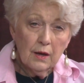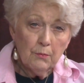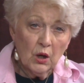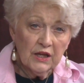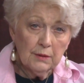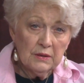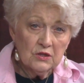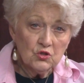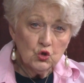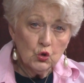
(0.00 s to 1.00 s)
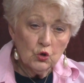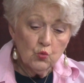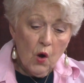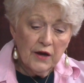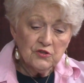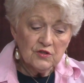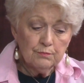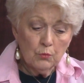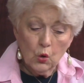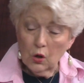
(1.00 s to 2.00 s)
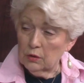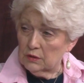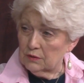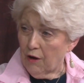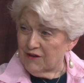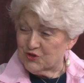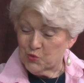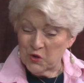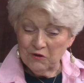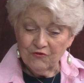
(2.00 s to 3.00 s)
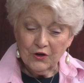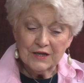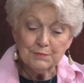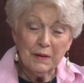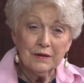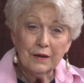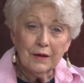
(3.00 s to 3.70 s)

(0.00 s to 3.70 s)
polygamy is good, righteous, moral, and God's will for us, but